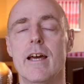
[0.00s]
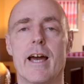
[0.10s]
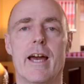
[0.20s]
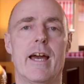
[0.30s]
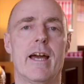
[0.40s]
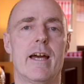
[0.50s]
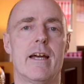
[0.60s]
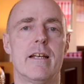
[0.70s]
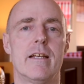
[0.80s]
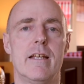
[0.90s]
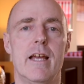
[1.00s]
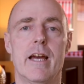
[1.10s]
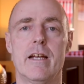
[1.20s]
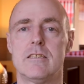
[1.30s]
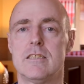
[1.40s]
and
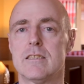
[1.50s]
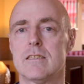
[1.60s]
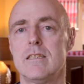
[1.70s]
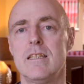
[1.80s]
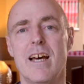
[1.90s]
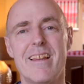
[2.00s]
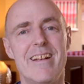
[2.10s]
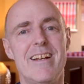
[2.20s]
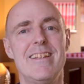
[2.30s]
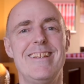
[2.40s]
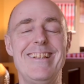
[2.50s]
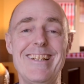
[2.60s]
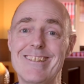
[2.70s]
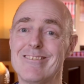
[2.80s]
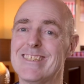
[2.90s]
yeah, just another
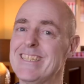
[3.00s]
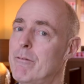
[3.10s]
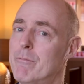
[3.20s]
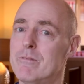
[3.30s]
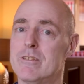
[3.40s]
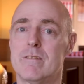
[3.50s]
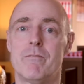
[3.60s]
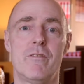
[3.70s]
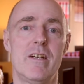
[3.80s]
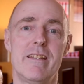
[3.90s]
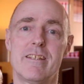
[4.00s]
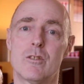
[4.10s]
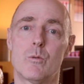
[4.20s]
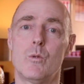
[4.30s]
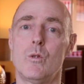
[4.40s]
little step further
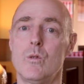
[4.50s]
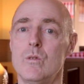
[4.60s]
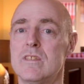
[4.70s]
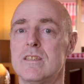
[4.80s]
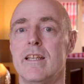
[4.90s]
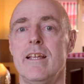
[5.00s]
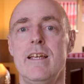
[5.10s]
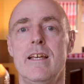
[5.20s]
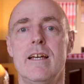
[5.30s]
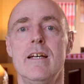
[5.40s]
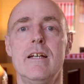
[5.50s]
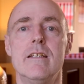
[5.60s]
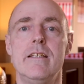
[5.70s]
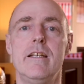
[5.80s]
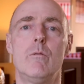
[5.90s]
towards the uh,
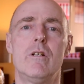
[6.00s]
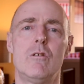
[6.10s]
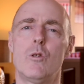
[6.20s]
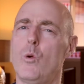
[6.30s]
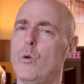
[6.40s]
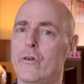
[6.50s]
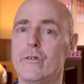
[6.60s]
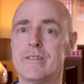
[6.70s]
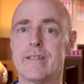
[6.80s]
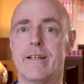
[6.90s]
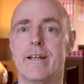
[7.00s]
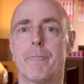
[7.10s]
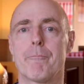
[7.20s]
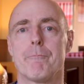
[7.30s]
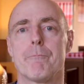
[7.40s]
New World Order, isn't it?
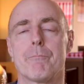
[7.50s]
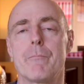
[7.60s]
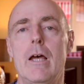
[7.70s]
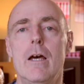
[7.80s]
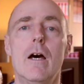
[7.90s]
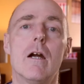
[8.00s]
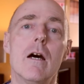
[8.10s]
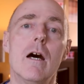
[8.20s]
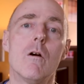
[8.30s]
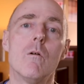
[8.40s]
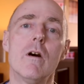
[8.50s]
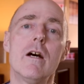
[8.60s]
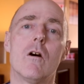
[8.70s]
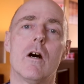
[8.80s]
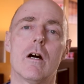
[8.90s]

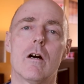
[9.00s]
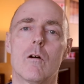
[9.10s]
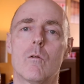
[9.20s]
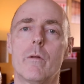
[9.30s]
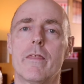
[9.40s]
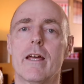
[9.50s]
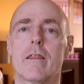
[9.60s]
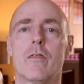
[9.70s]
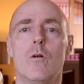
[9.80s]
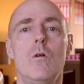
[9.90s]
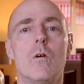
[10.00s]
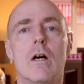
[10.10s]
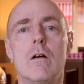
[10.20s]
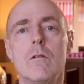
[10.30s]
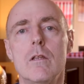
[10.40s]
Well, with that thought,
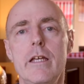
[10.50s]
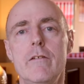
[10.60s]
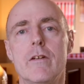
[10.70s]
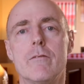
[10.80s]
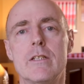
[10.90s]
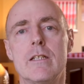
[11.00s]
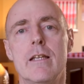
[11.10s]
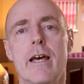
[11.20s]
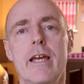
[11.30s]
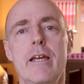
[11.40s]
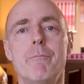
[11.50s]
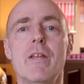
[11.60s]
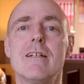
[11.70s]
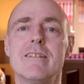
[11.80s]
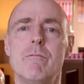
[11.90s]
I'll leave it for today.
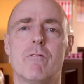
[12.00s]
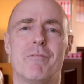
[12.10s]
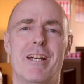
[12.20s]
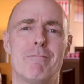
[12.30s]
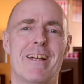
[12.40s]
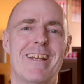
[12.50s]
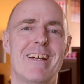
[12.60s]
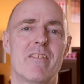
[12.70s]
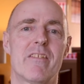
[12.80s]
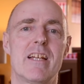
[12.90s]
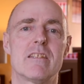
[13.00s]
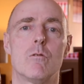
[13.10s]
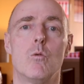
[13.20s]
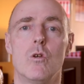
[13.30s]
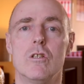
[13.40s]
Tim from Fair Play Now. Thanks
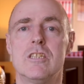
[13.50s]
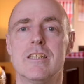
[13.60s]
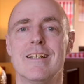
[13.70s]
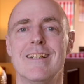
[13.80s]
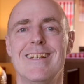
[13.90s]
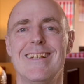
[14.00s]
for watching.